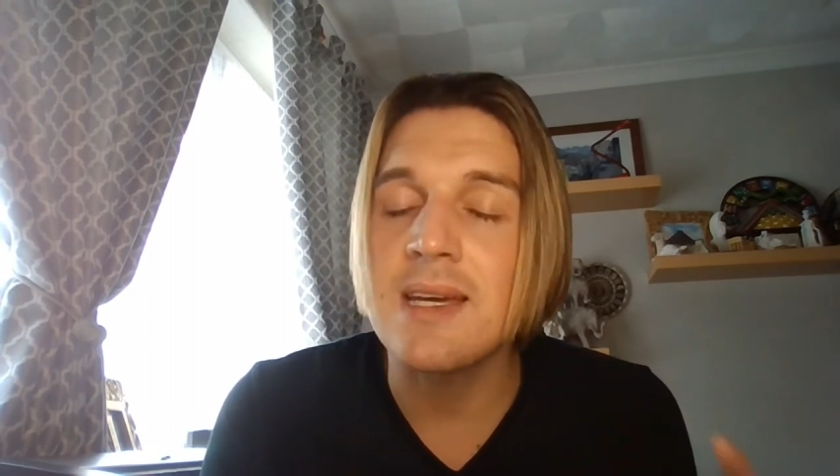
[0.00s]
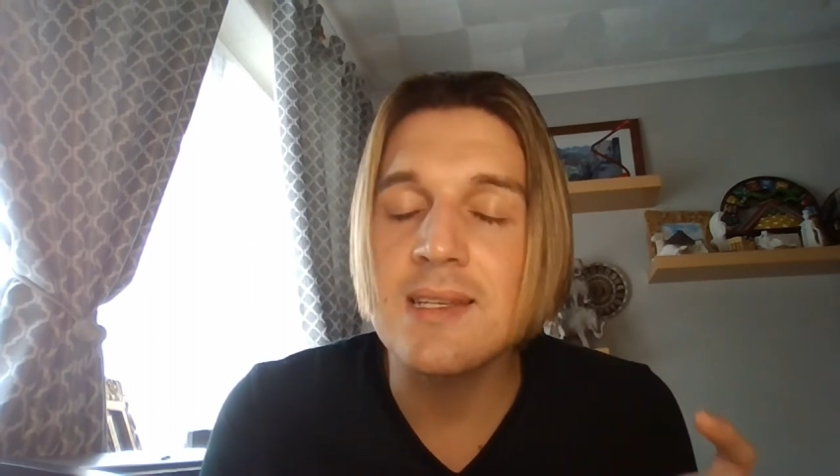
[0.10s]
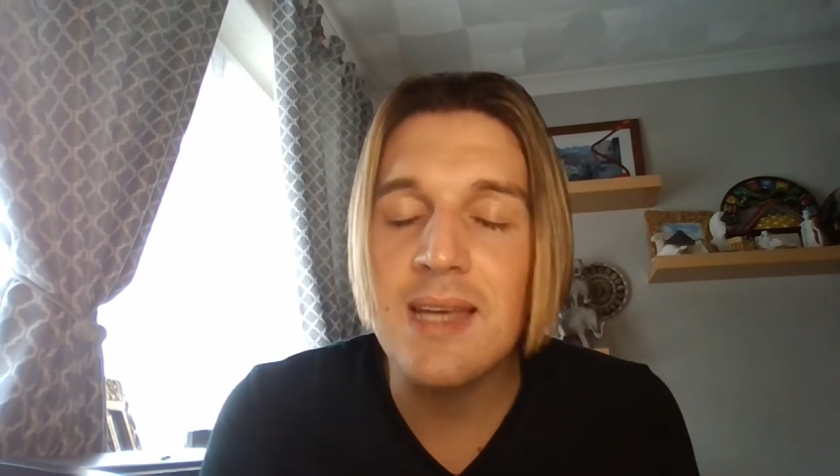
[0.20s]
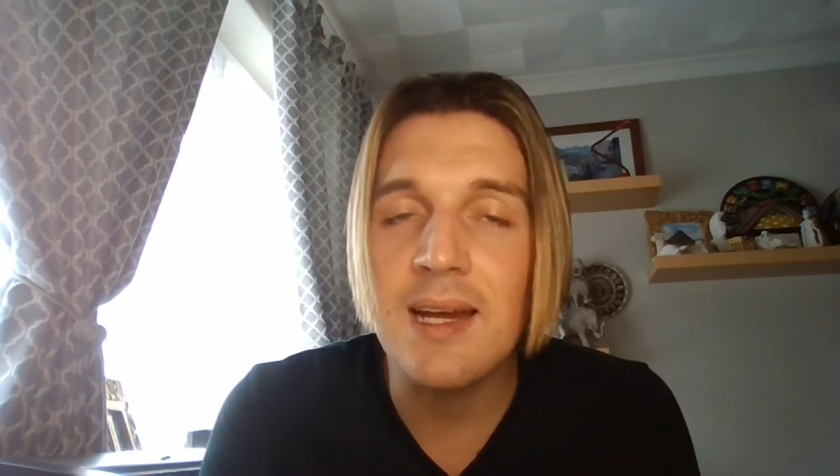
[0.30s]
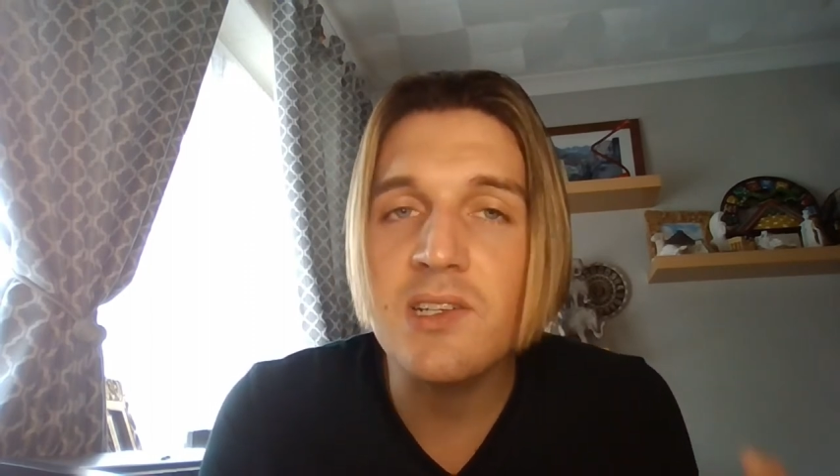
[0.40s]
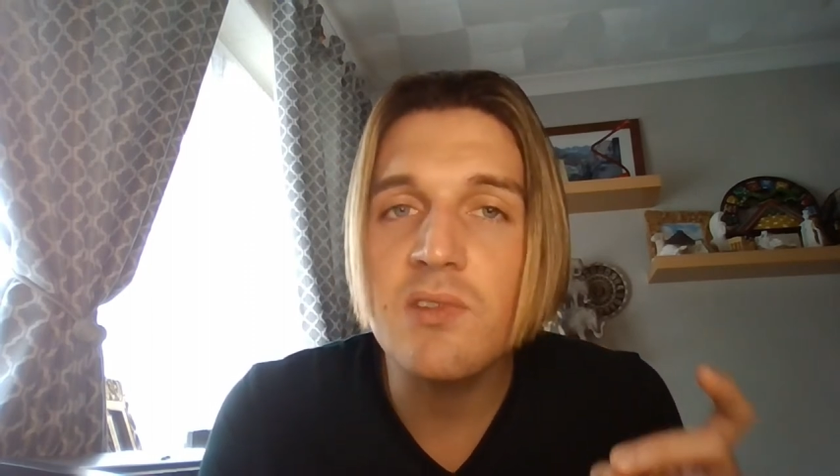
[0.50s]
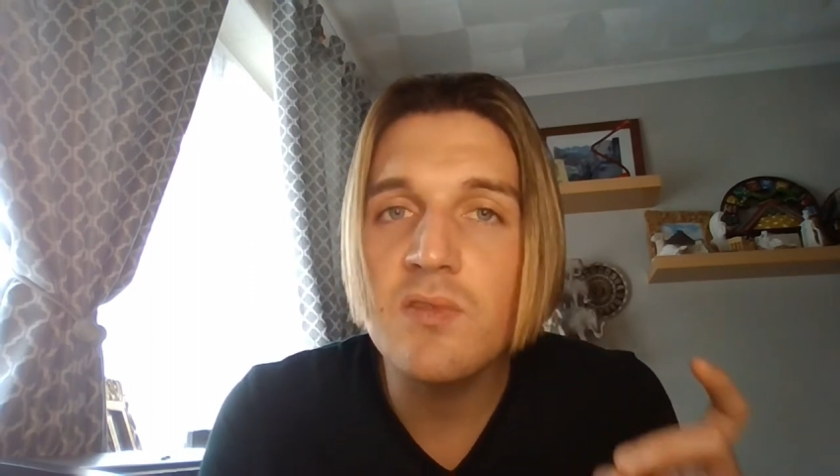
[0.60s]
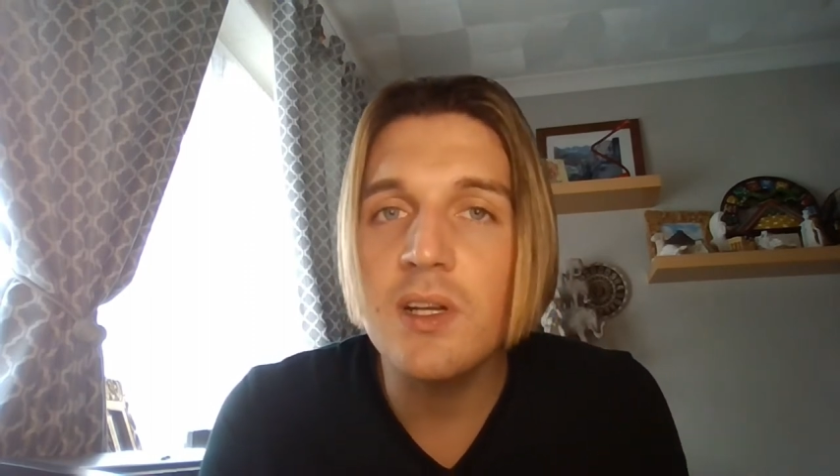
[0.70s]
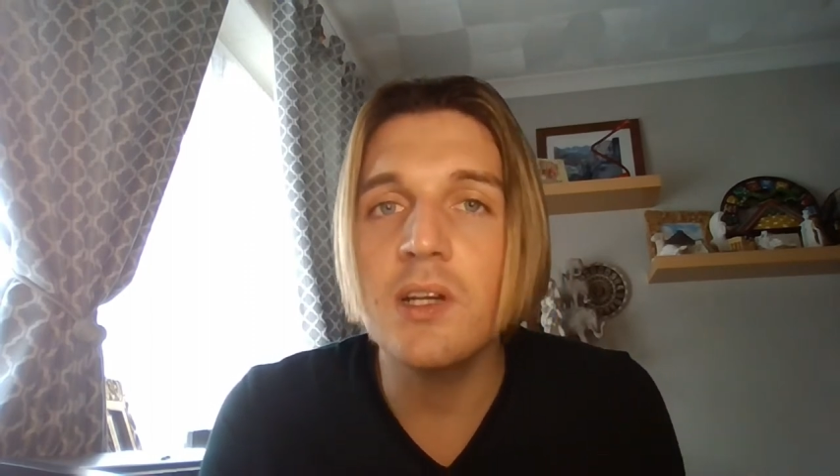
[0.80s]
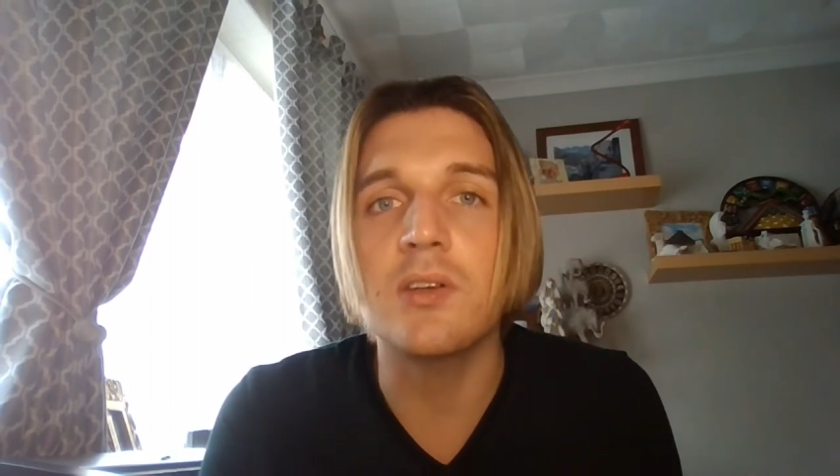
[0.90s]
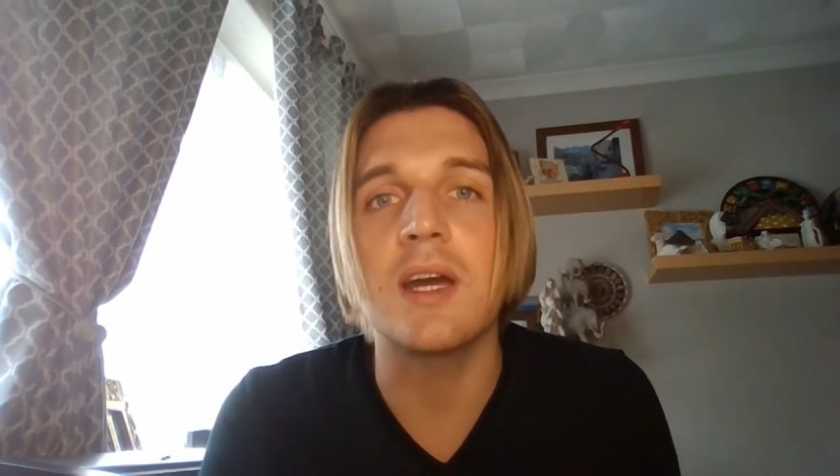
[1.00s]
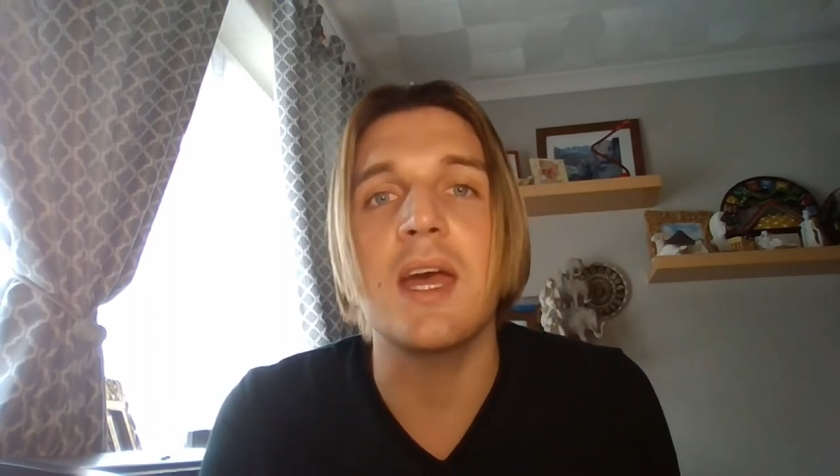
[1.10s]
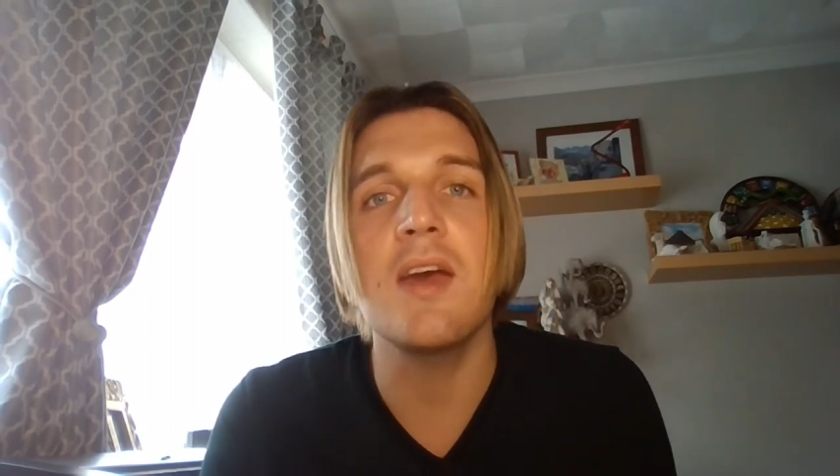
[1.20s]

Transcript: and it's actually really great.